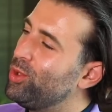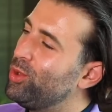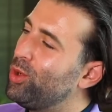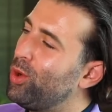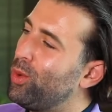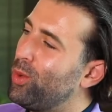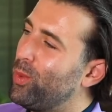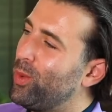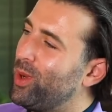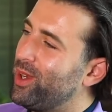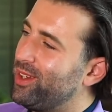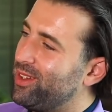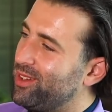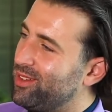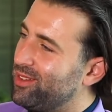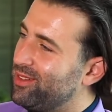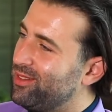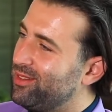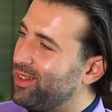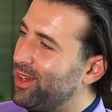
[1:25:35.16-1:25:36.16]
you go away
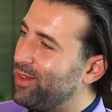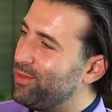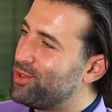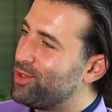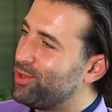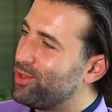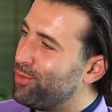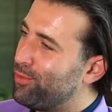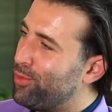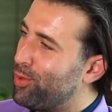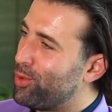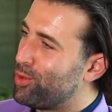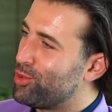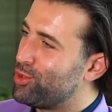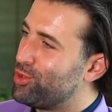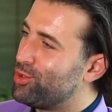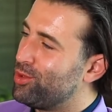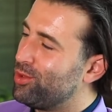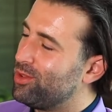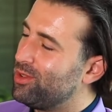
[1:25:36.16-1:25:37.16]
after the photo
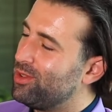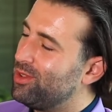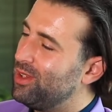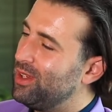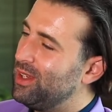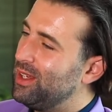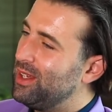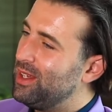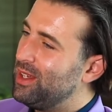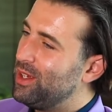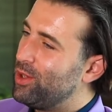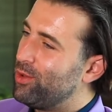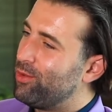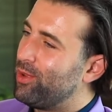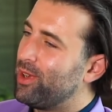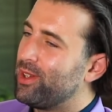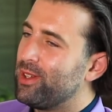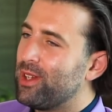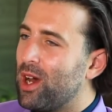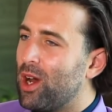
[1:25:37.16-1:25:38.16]
shoot,
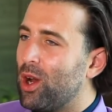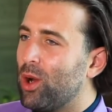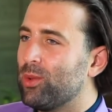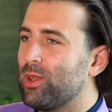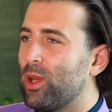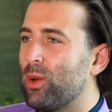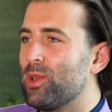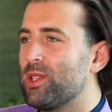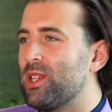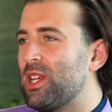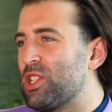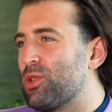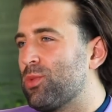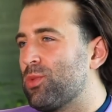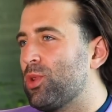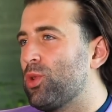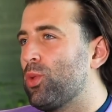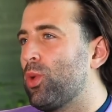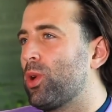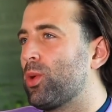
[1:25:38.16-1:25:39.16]
right now, nowadays,
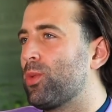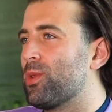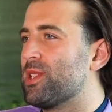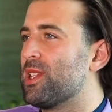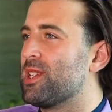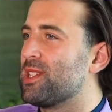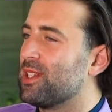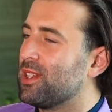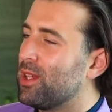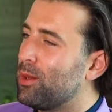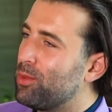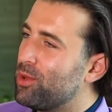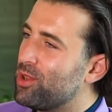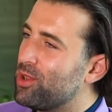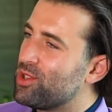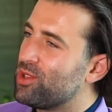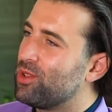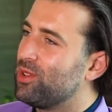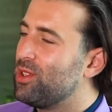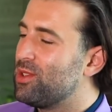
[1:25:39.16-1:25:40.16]
when you work with the
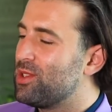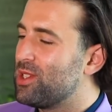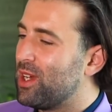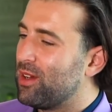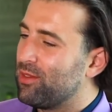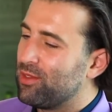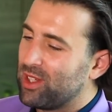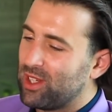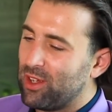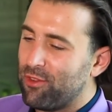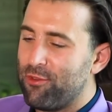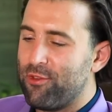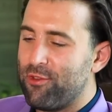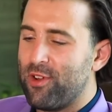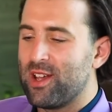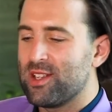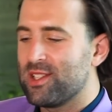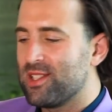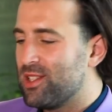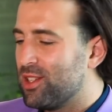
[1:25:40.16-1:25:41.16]
celebrities, you need to have like a
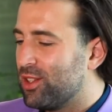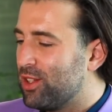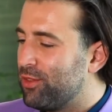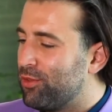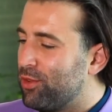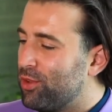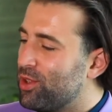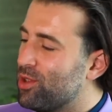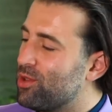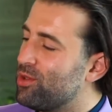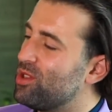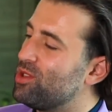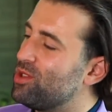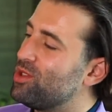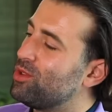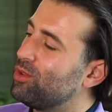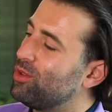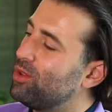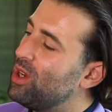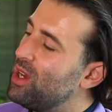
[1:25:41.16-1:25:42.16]
fast delivery. You need
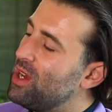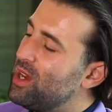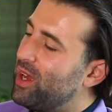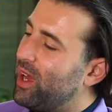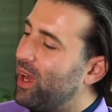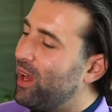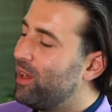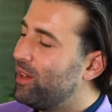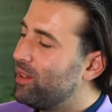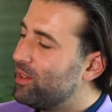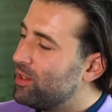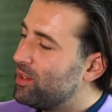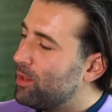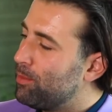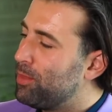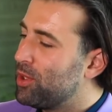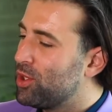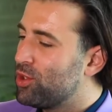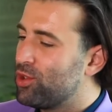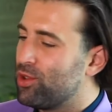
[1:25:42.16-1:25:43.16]
to edit the
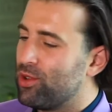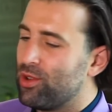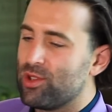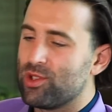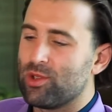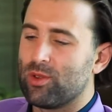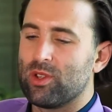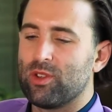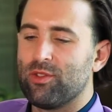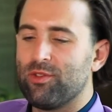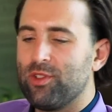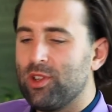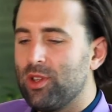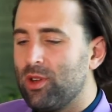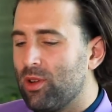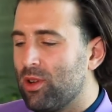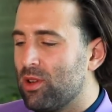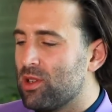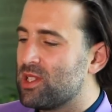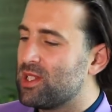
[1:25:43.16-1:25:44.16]
pictures or the
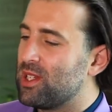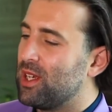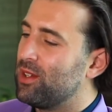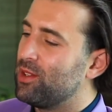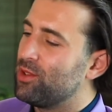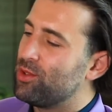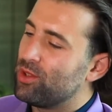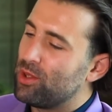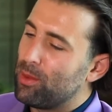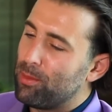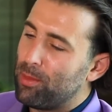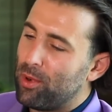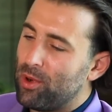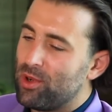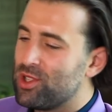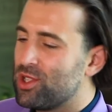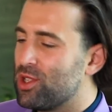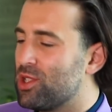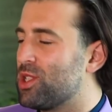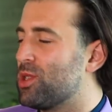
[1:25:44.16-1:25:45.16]
videos, send it to the
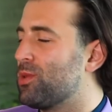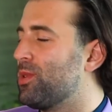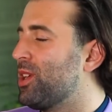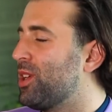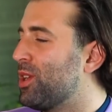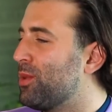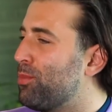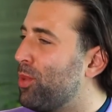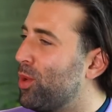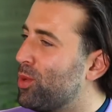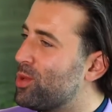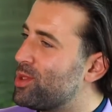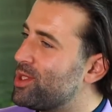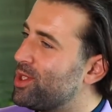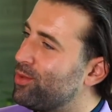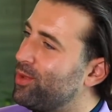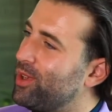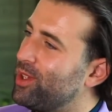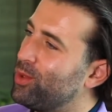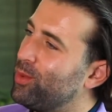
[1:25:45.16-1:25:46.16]
person so they can post it
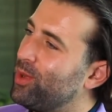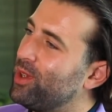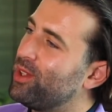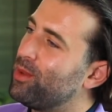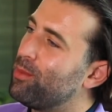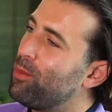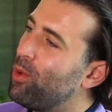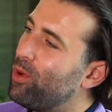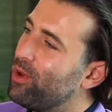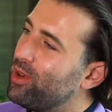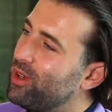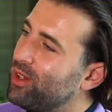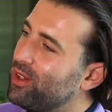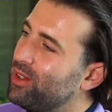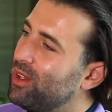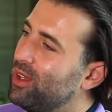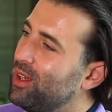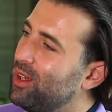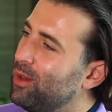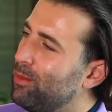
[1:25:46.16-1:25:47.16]
right away in the
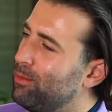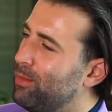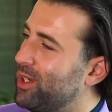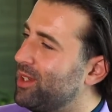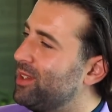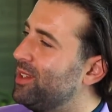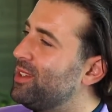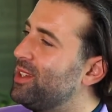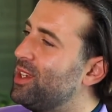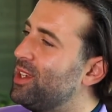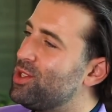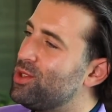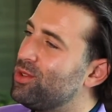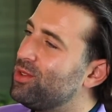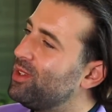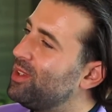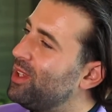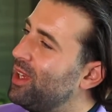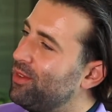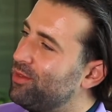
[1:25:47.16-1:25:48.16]
morning. Back in the days, you
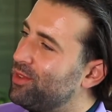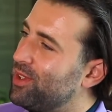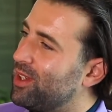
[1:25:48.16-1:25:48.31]
didn't have